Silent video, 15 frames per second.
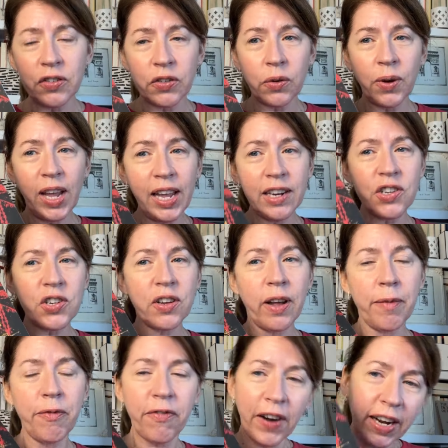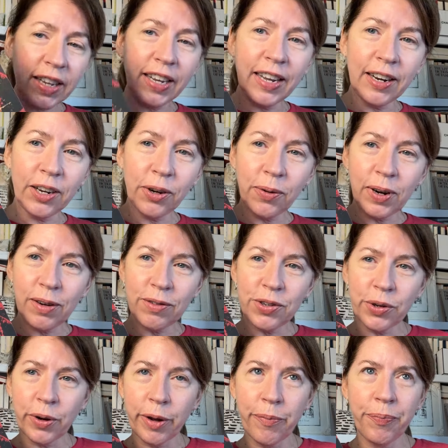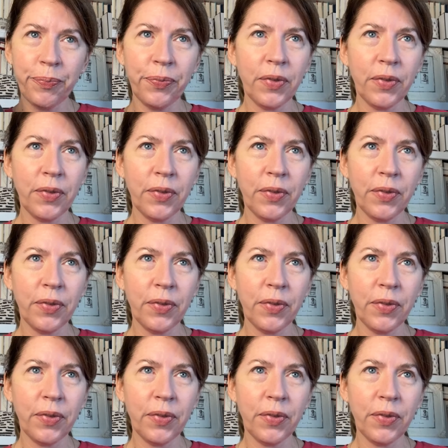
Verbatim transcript: So, Angela, I'm finally getting around to it